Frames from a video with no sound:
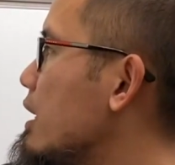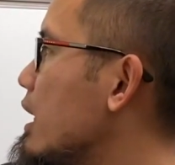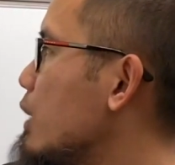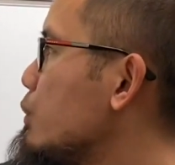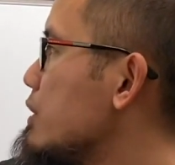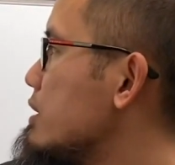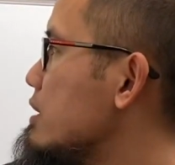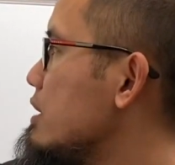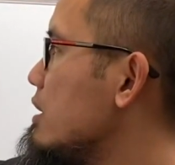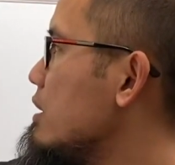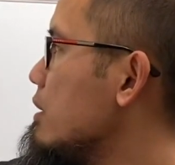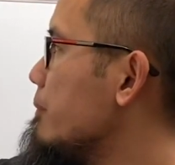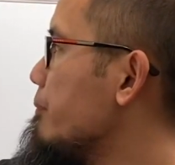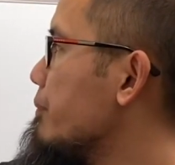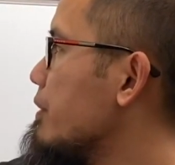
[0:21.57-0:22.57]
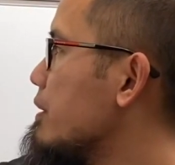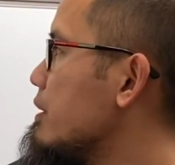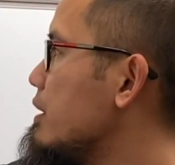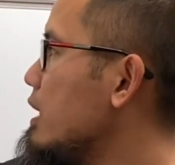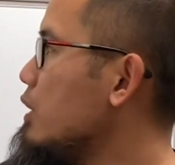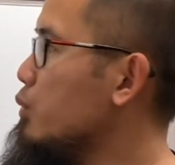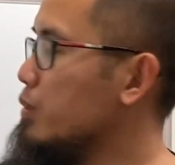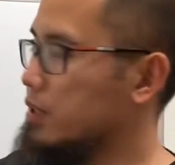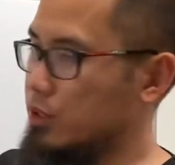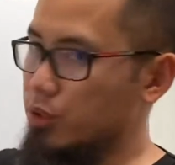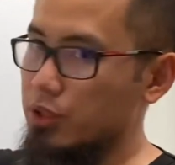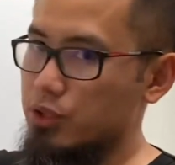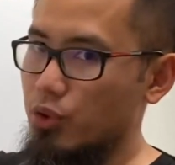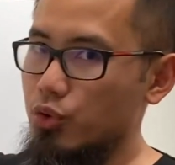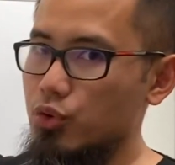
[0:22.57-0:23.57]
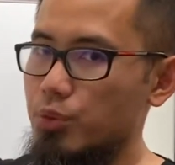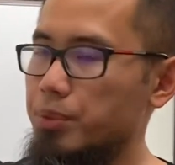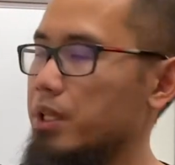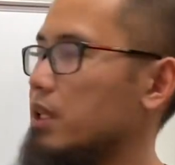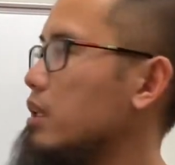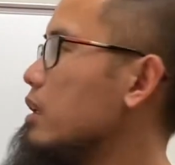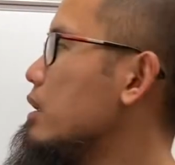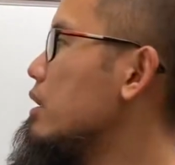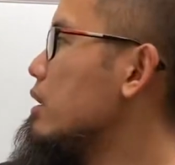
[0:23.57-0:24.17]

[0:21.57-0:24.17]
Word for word: And we see du is just going to be